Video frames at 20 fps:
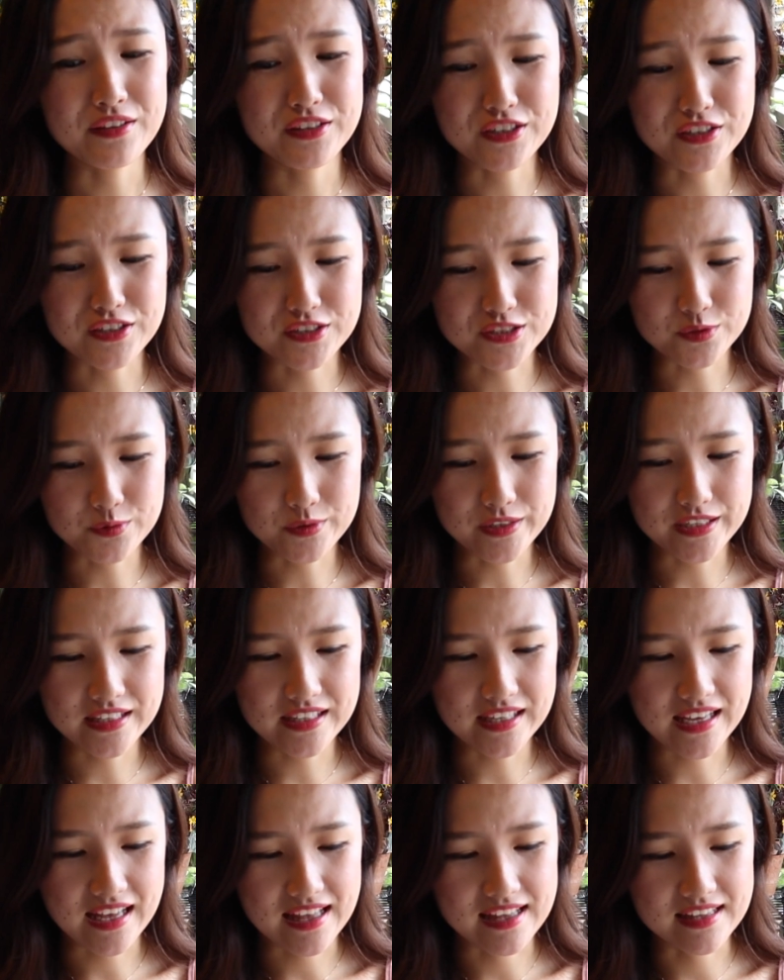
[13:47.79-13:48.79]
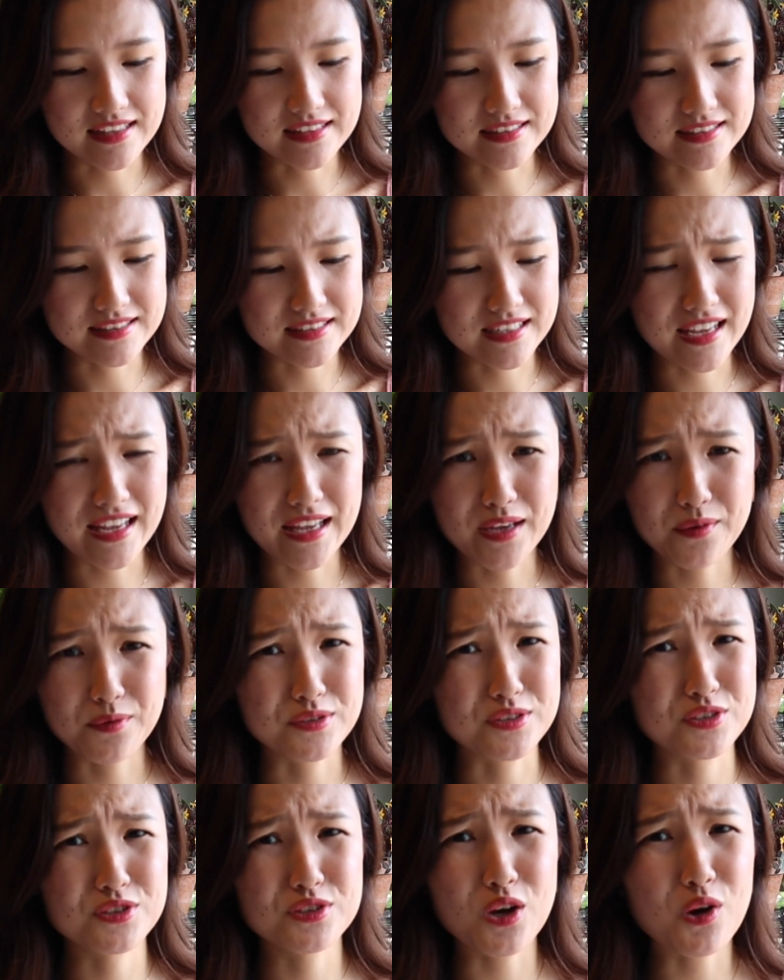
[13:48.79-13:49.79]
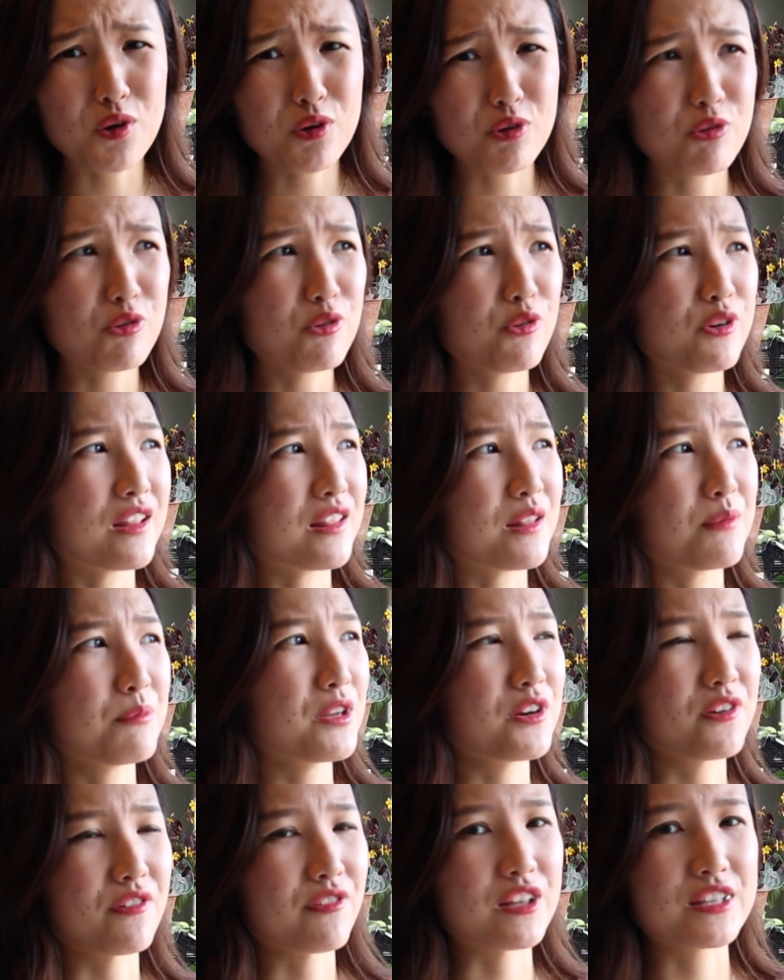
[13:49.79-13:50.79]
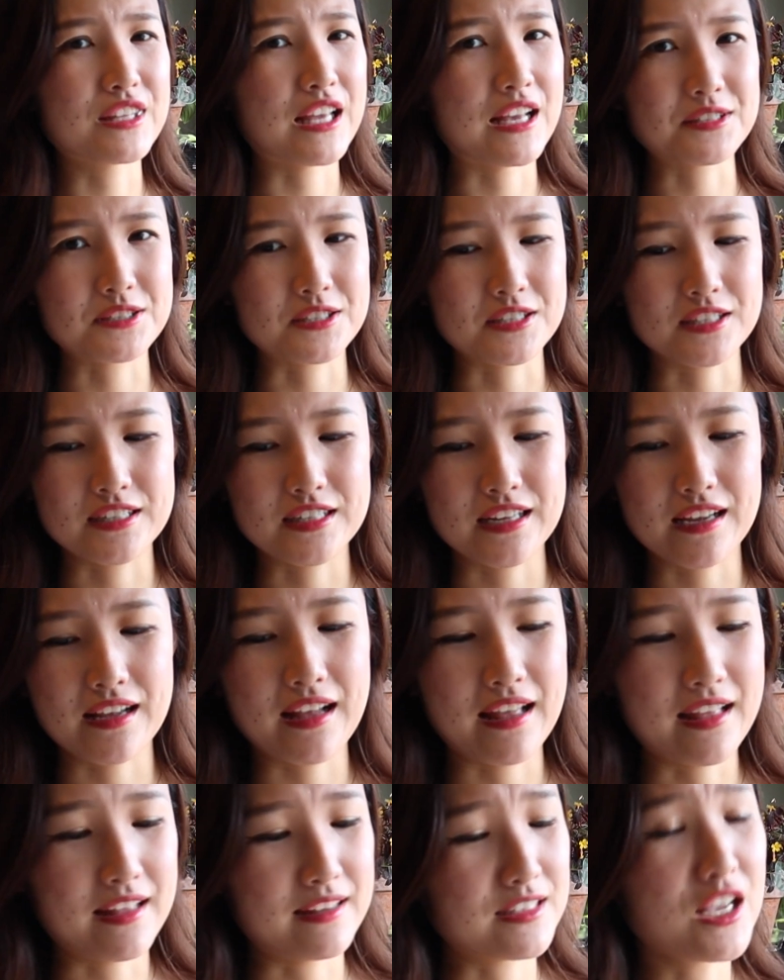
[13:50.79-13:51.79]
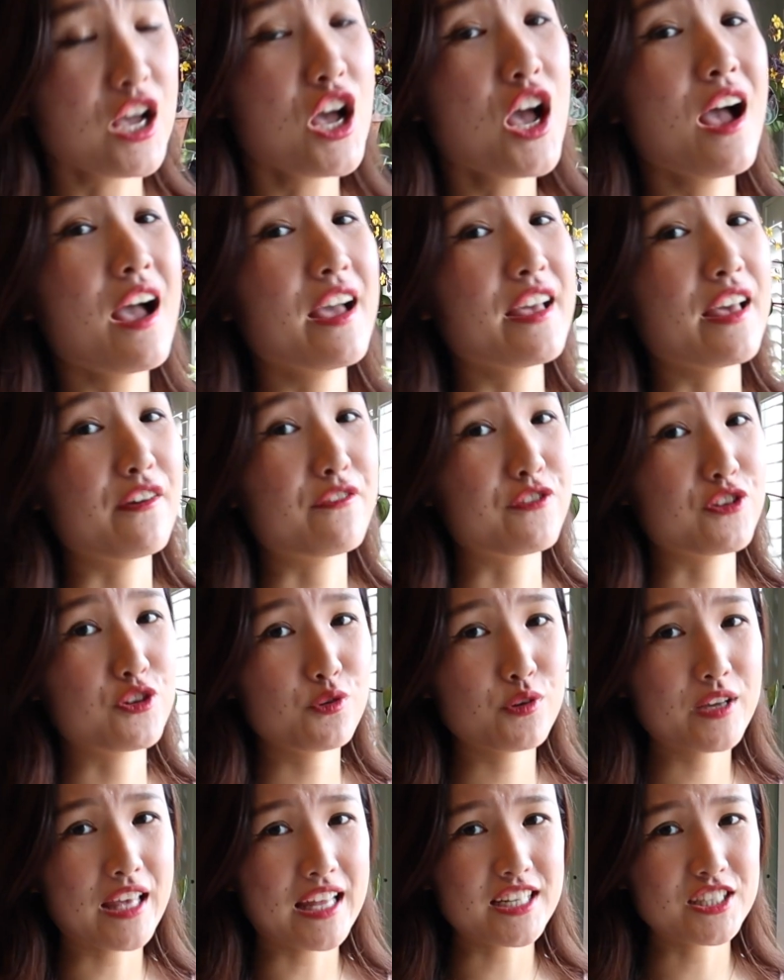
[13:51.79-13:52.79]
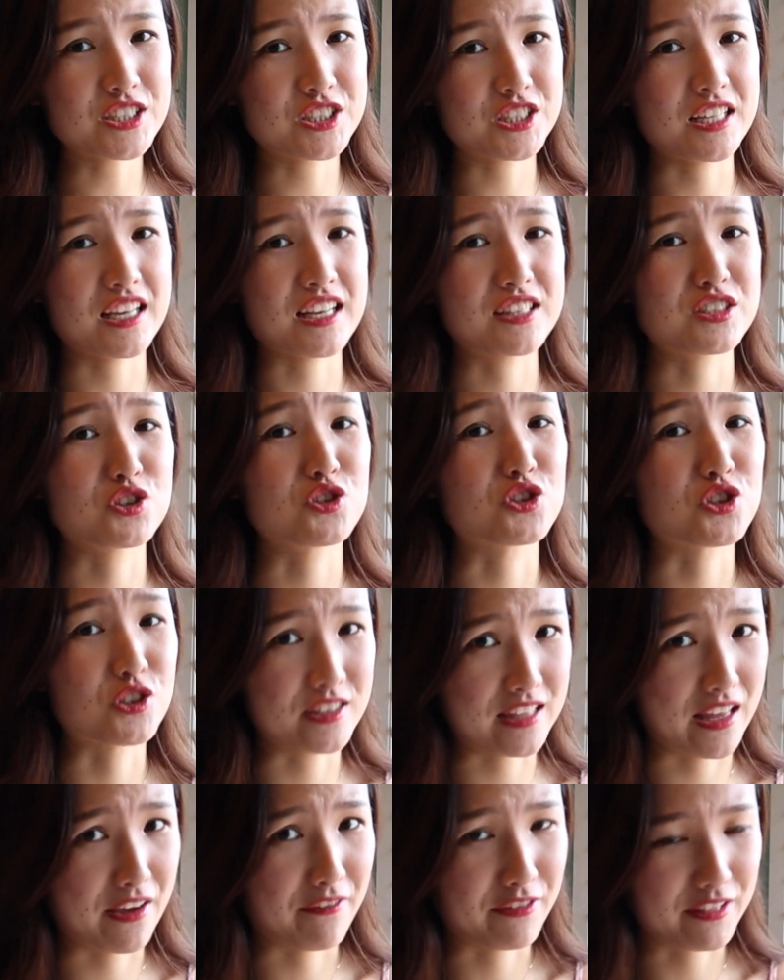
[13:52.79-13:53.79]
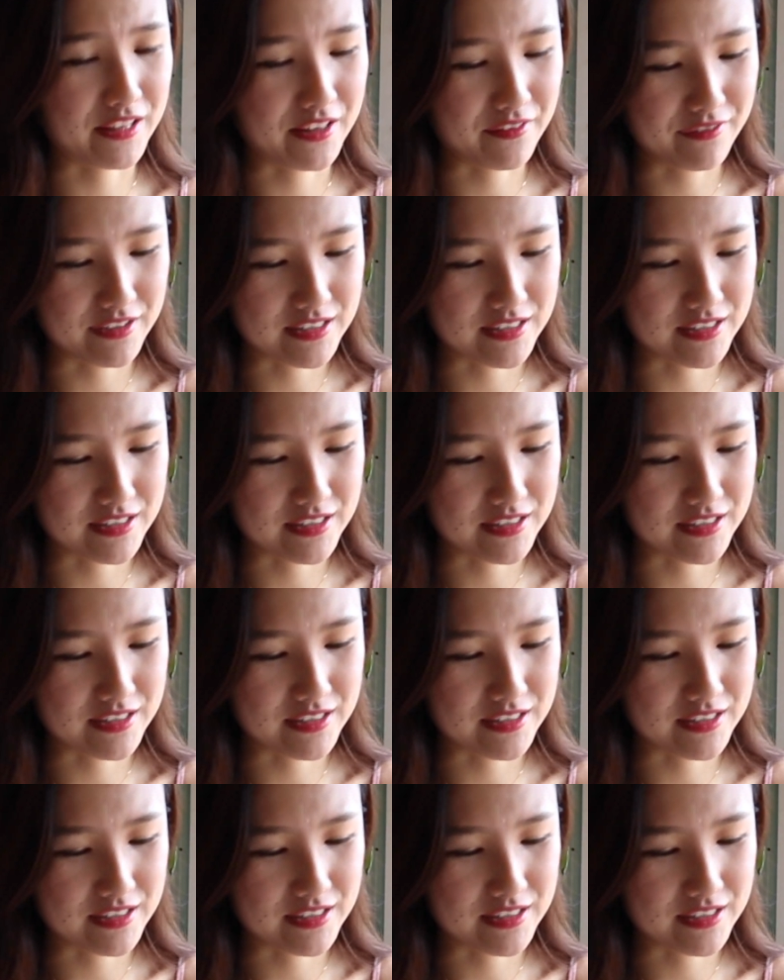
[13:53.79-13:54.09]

nursery, and it was so cool in the middle of the desert. And if you get a chance, you should definitely